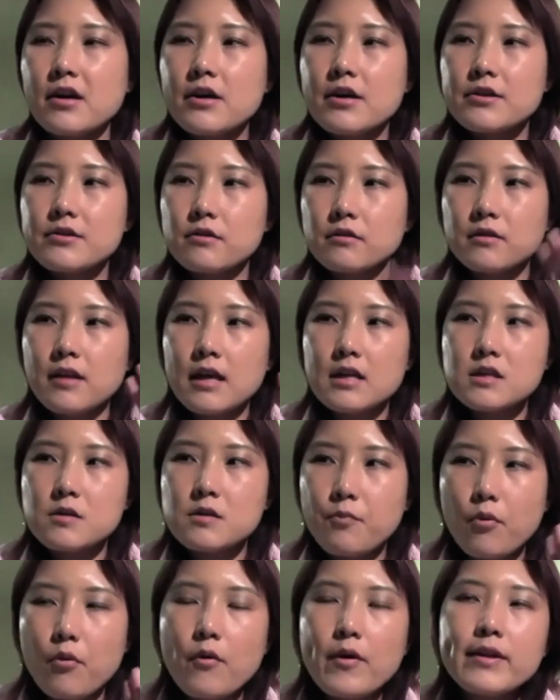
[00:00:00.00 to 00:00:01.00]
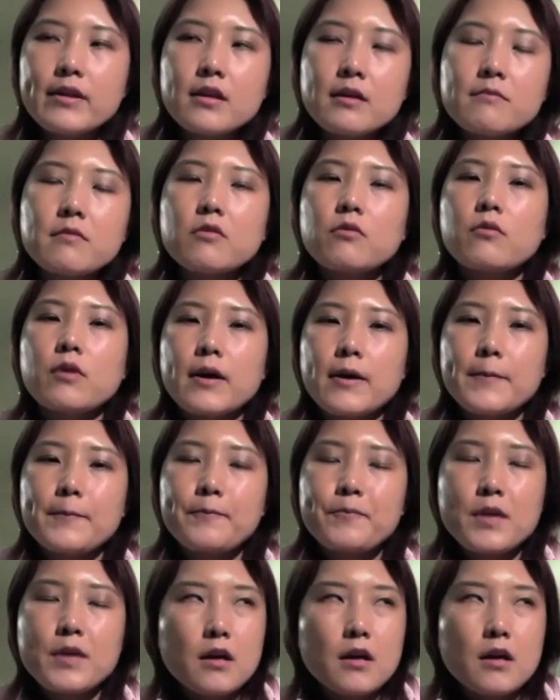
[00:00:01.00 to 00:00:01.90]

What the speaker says: So that's a point number one.